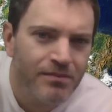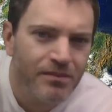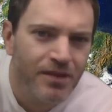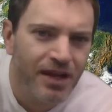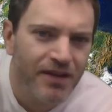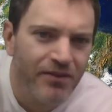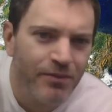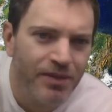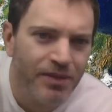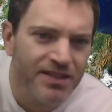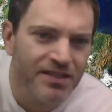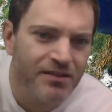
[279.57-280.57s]
kind of a
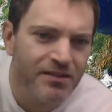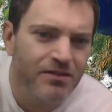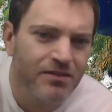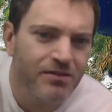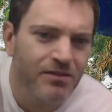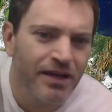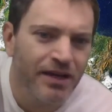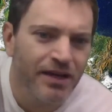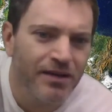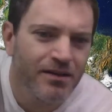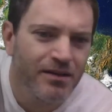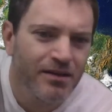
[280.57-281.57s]
big deal, right?
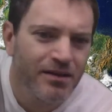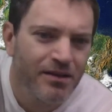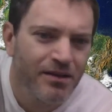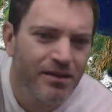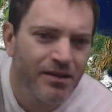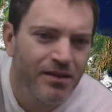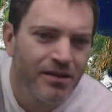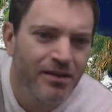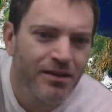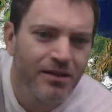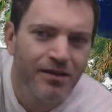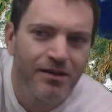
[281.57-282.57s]

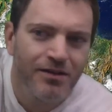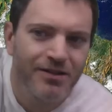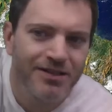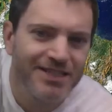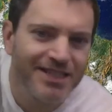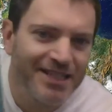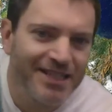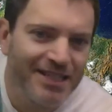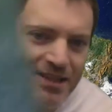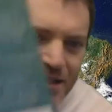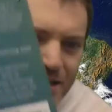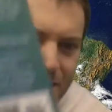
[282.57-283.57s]

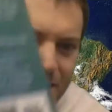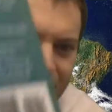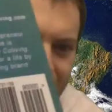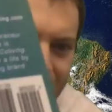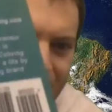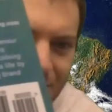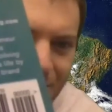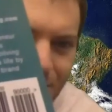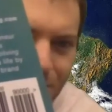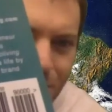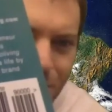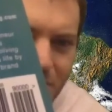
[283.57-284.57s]
Christine,
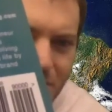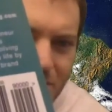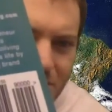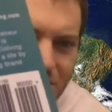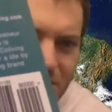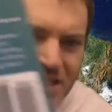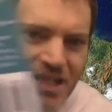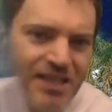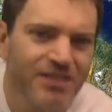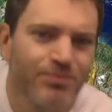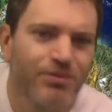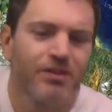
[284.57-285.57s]
boom, she's the
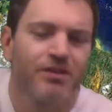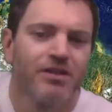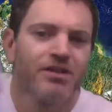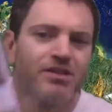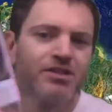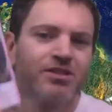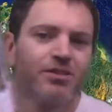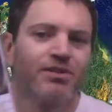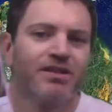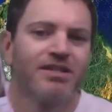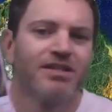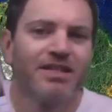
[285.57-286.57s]
expert. She
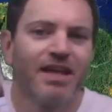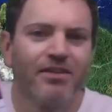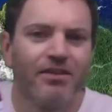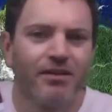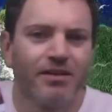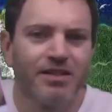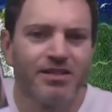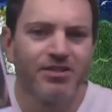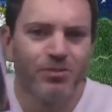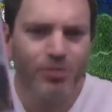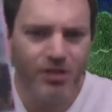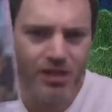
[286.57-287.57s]
put this together. This is
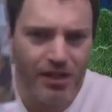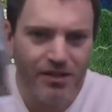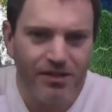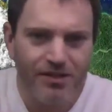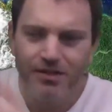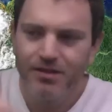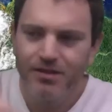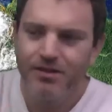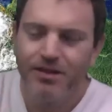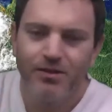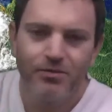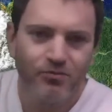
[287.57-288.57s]
her book.
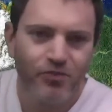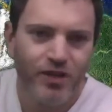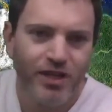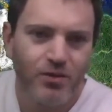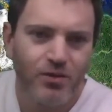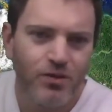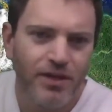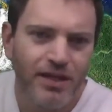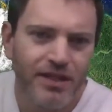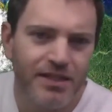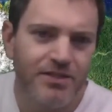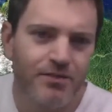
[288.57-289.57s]
Look how freaking cool that
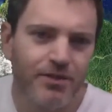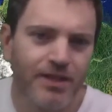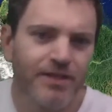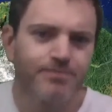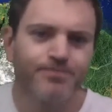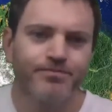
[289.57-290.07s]
is, right?